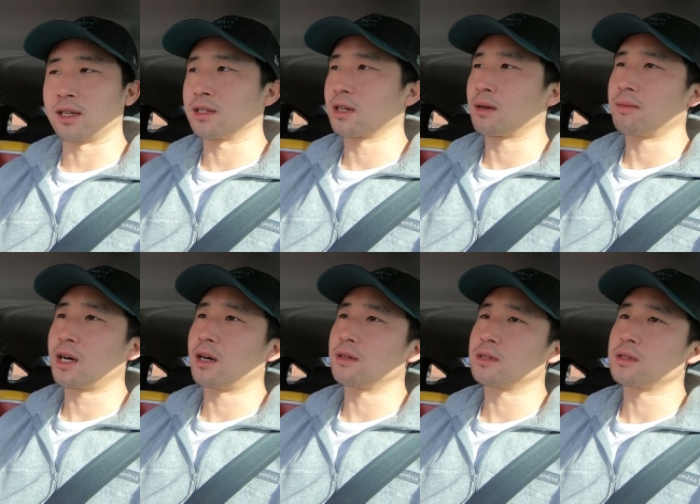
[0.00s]
It took
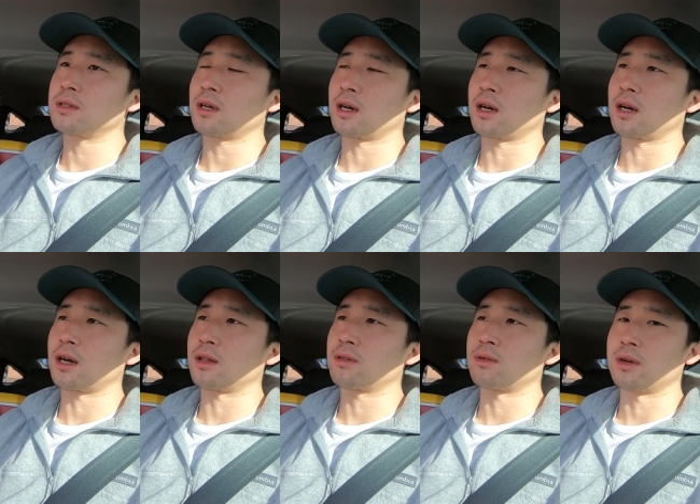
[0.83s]
about
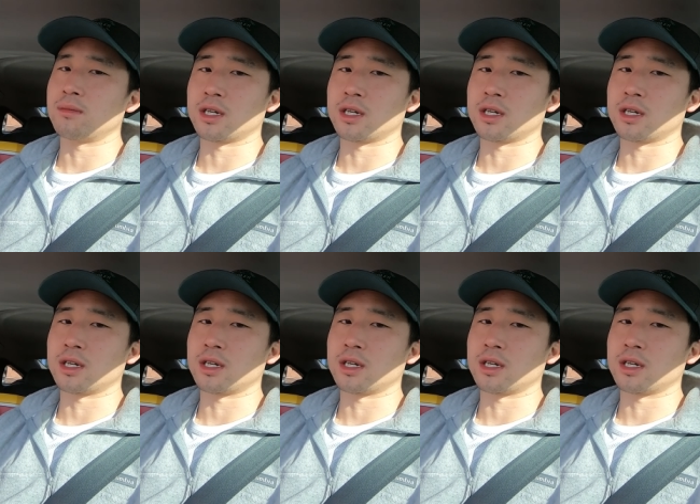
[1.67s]
3